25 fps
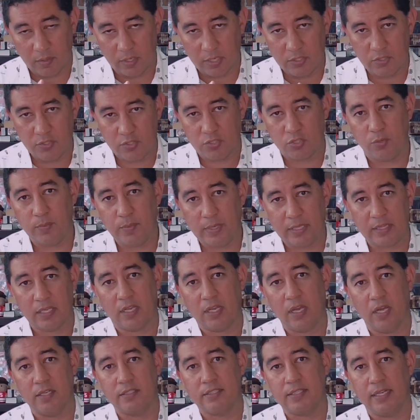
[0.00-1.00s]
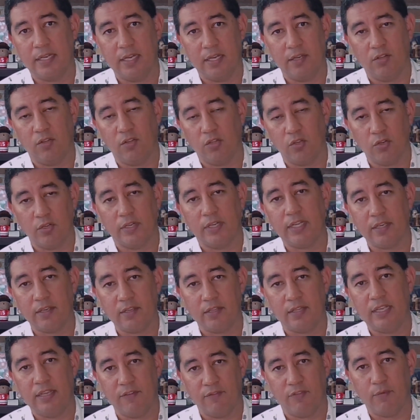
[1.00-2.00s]
consuming the content and learning
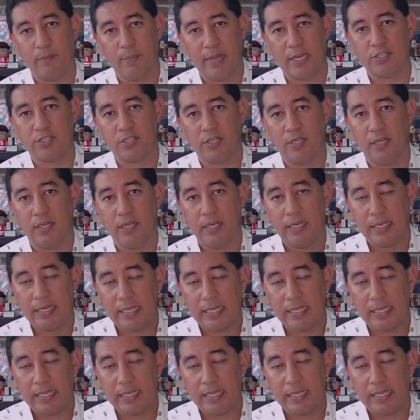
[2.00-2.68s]
the information